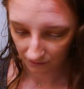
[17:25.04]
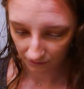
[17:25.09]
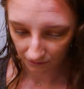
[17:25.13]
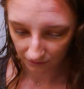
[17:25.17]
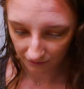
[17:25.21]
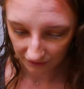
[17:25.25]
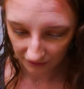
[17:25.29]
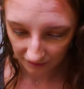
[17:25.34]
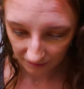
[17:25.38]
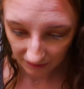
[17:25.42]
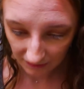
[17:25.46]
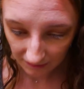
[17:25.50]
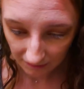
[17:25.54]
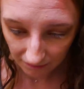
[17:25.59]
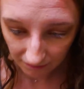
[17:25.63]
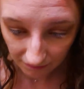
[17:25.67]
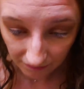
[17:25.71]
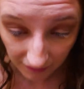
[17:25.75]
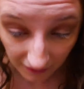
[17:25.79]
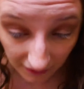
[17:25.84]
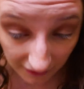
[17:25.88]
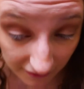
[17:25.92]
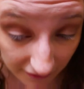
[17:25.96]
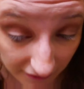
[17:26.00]
would be
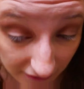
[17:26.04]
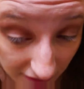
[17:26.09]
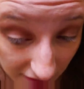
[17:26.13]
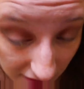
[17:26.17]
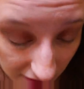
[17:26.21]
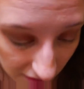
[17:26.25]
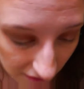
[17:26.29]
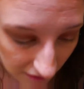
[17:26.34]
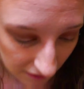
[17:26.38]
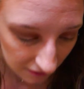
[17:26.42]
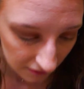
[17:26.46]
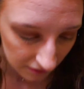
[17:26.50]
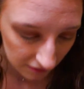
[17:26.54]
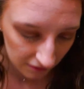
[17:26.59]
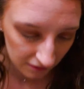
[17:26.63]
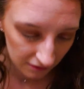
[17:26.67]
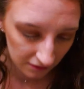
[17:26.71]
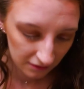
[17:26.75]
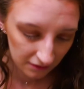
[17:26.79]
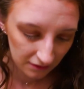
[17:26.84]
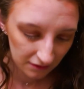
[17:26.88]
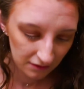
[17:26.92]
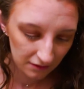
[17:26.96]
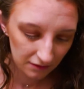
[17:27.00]
better.
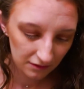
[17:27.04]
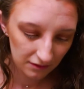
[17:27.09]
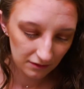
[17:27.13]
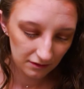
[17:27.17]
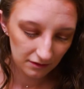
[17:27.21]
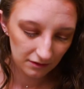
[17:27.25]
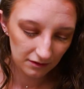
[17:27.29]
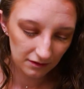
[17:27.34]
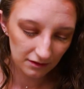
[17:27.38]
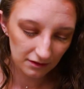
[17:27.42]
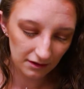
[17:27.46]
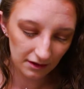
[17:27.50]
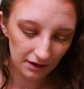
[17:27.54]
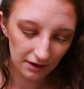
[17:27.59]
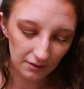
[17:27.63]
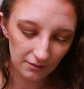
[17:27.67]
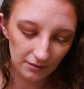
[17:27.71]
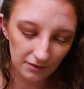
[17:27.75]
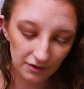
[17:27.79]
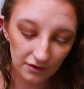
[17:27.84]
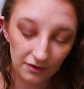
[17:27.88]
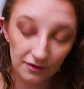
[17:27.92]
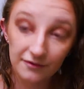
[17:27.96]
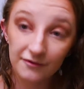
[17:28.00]
Alright,
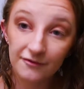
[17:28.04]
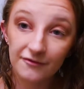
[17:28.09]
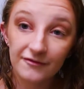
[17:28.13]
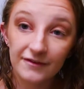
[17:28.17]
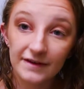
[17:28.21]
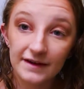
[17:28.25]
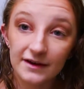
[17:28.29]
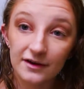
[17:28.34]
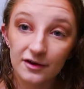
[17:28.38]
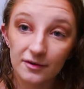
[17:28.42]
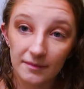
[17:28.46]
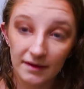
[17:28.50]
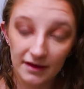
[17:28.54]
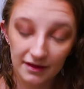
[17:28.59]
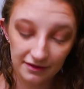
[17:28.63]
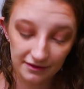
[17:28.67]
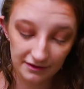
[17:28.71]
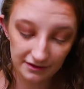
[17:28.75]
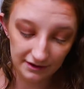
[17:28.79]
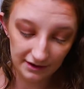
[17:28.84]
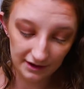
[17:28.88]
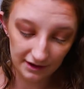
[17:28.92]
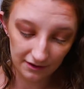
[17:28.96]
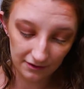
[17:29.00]
we're going finger
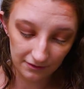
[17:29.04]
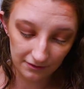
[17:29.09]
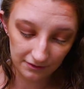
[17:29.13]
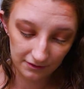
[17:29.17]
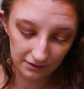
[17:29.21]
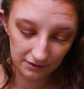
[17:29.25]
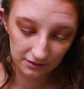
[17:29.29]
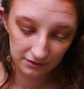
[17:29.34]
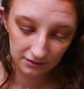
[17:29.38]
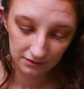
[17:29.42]
method now.